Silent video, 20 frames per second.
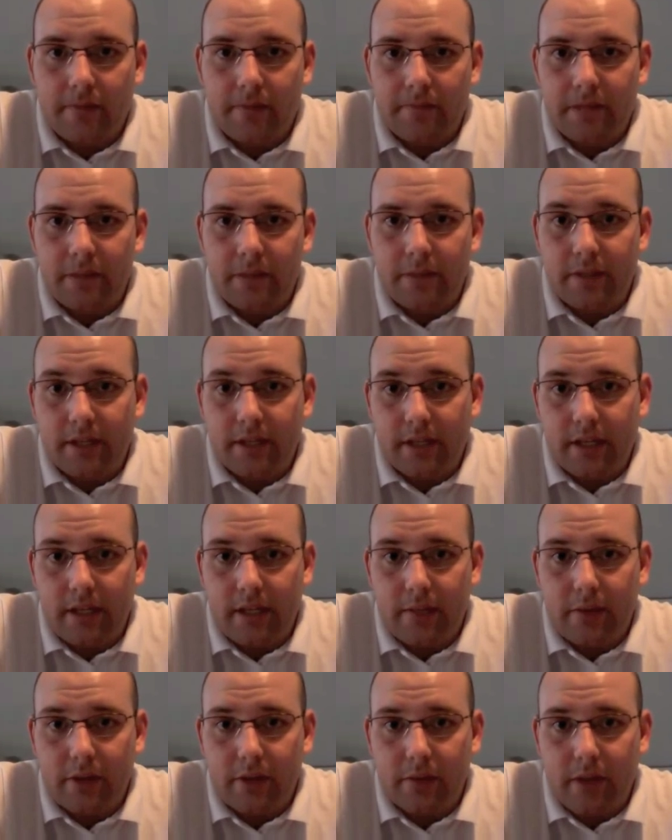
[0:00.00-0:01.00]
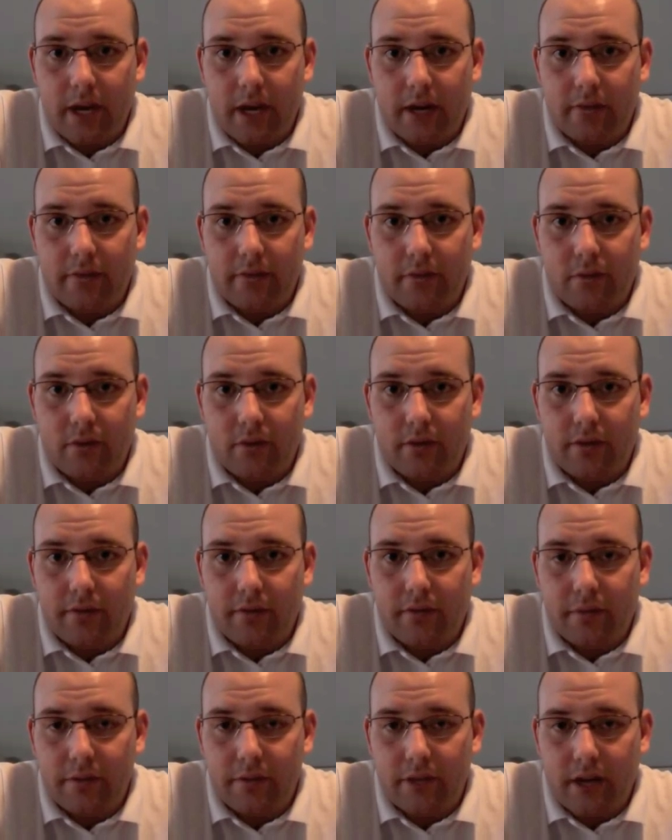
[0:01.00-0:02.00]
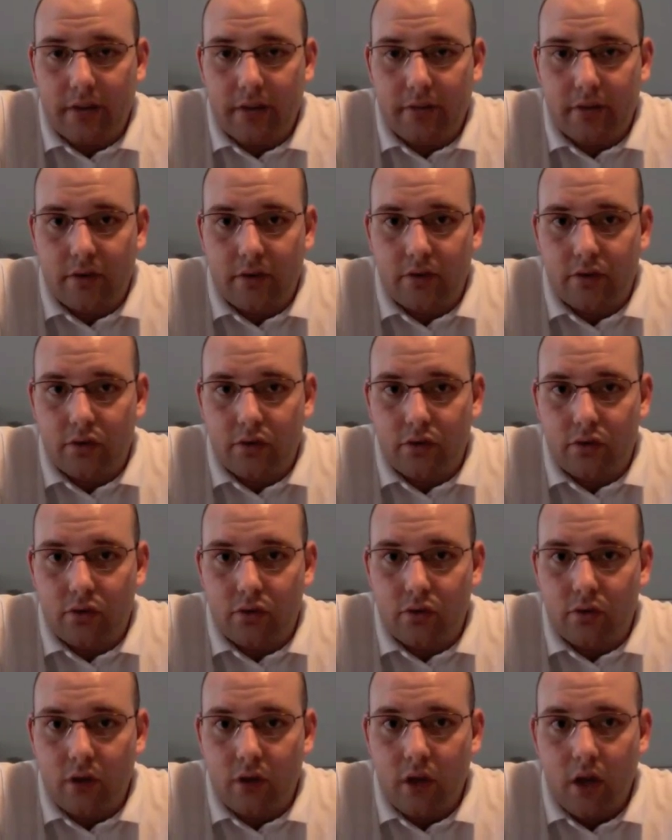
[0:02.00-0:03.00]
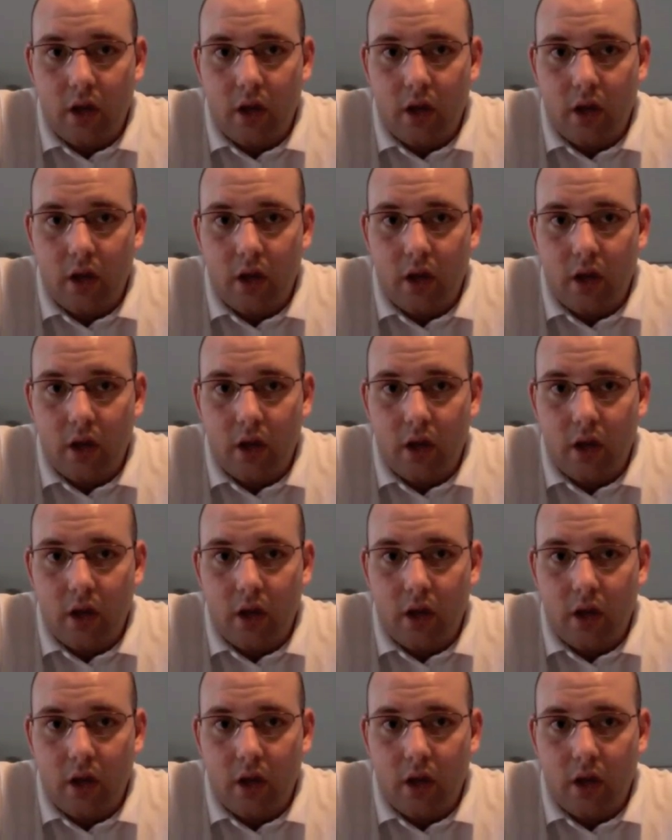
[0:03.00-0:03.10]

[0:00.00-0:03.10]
He's been sending emails back and forth from his iPhone to